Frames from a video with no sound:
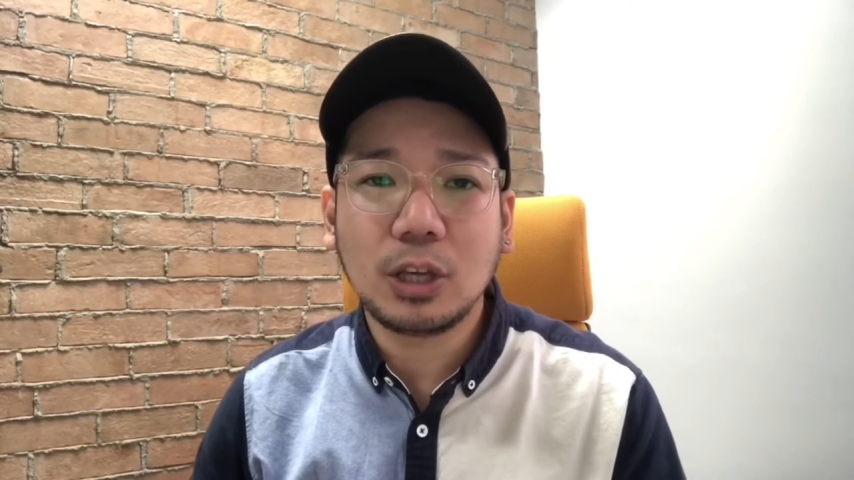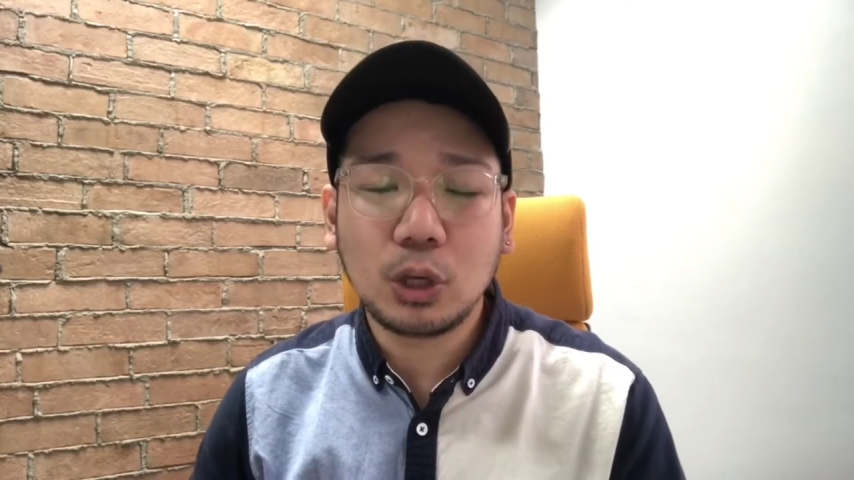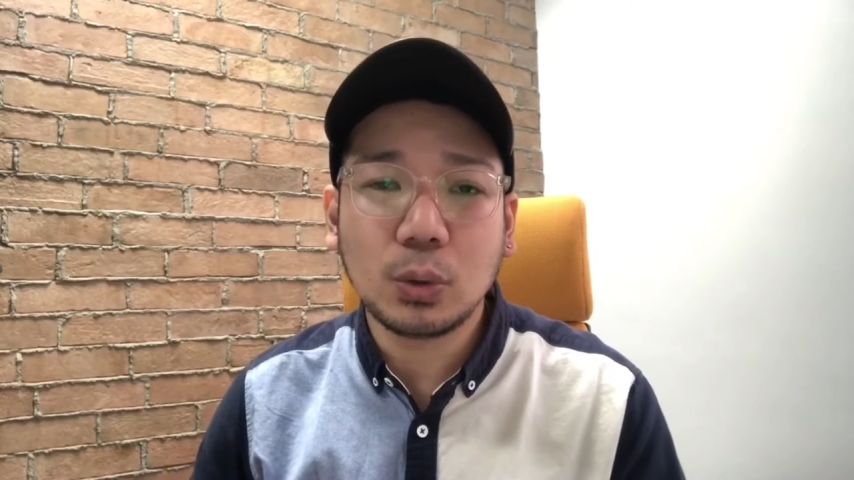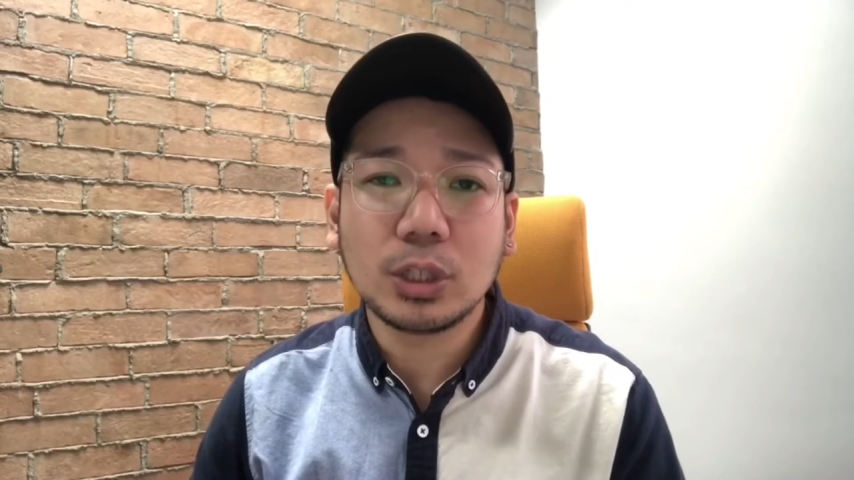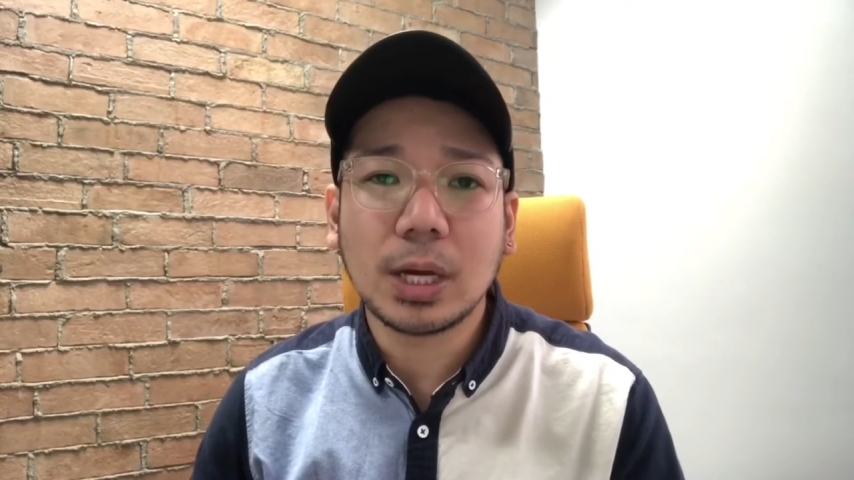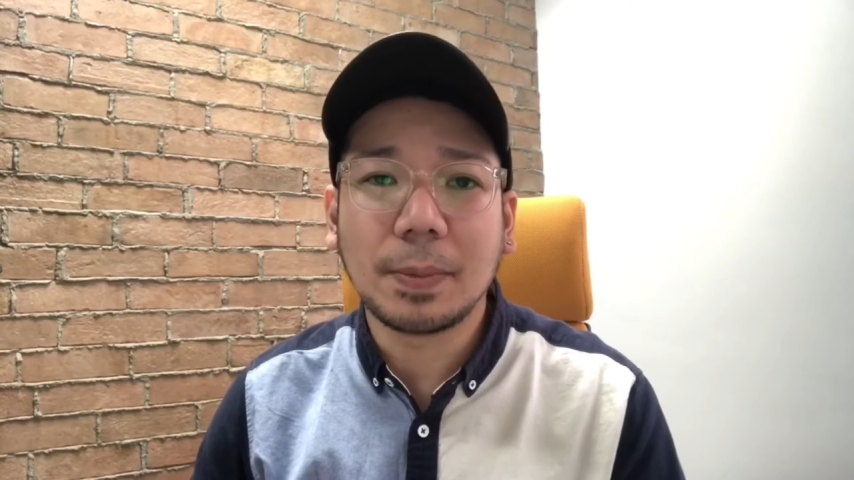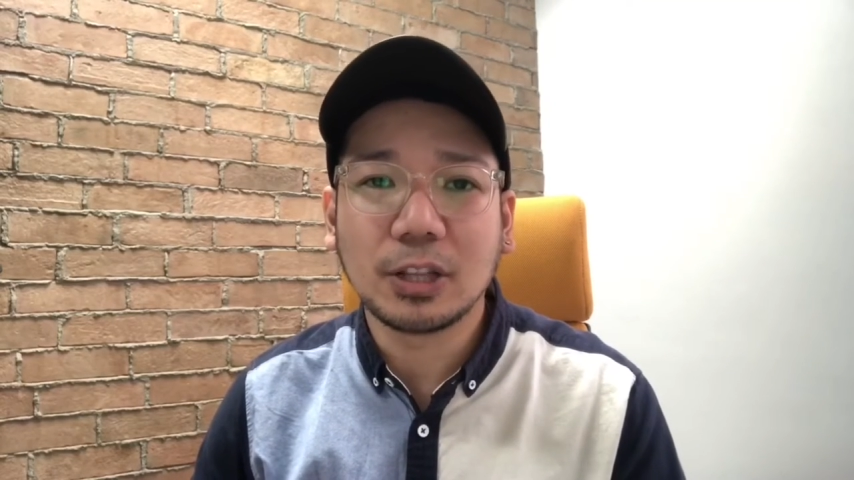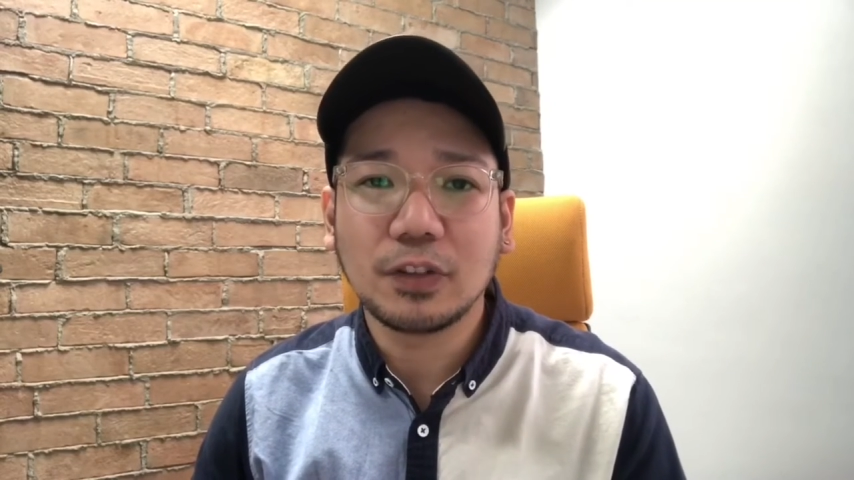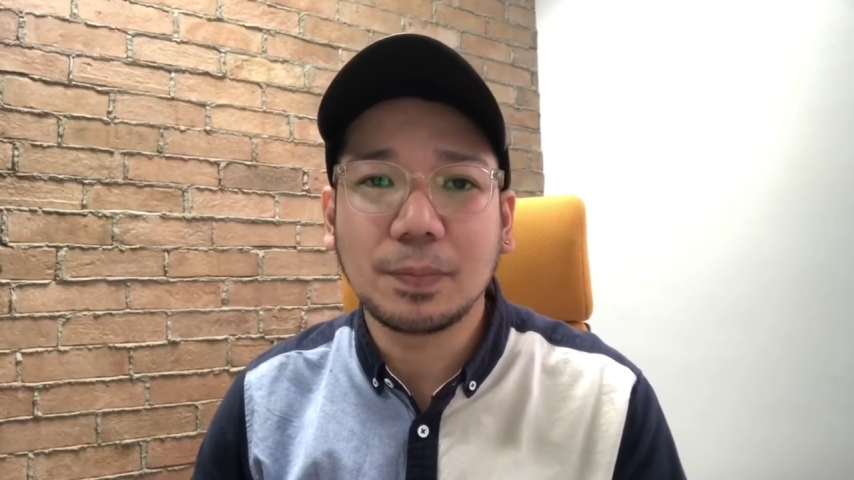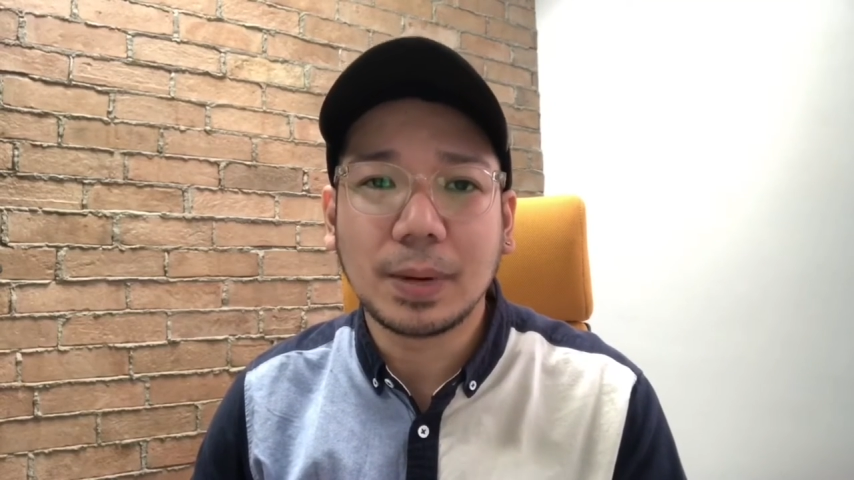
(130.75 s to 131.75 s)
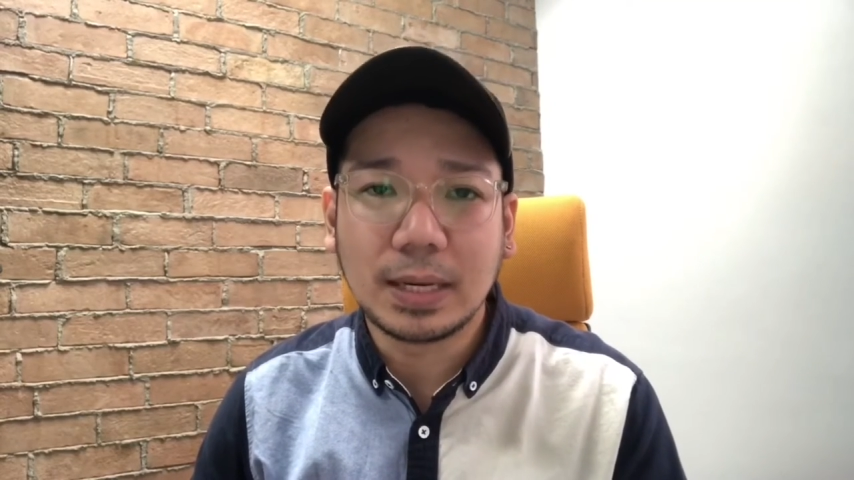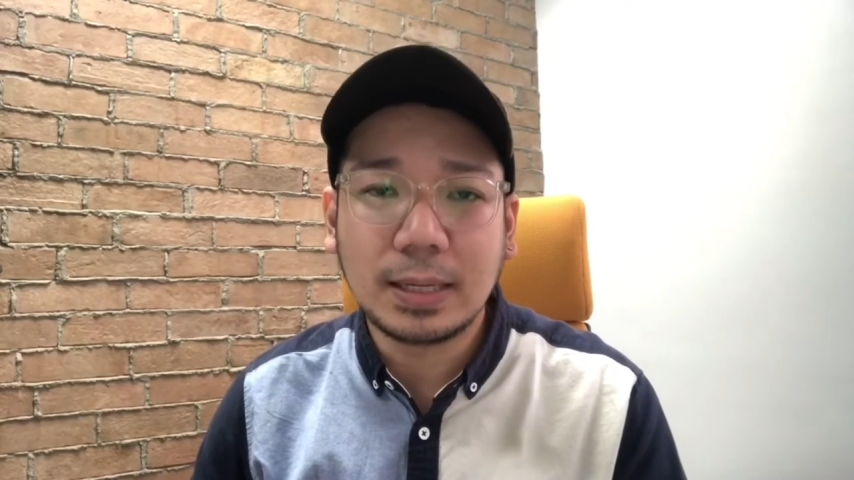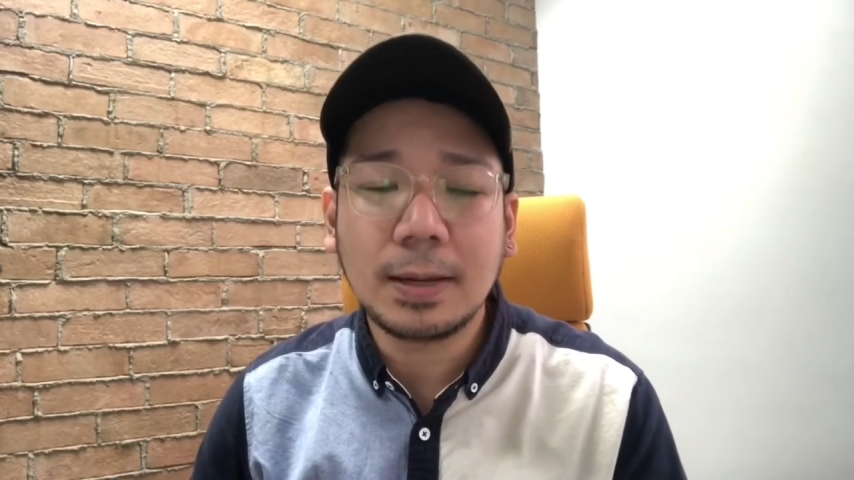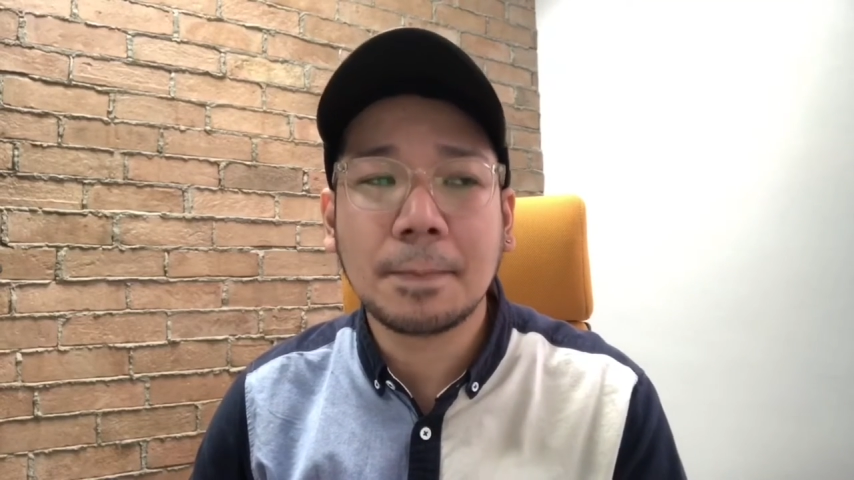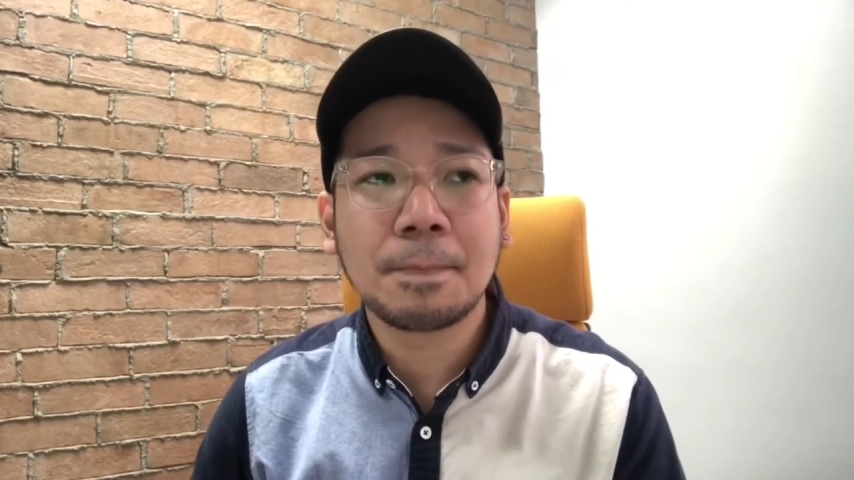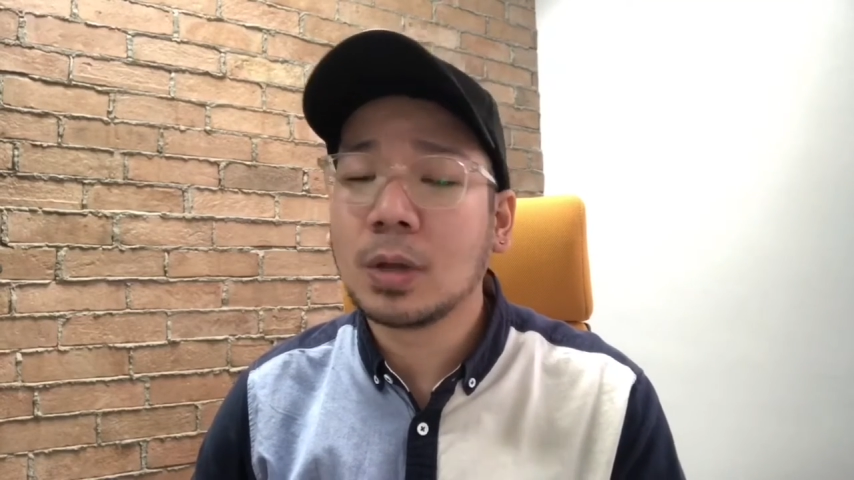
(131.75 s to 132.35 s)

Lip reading: huge amount of money.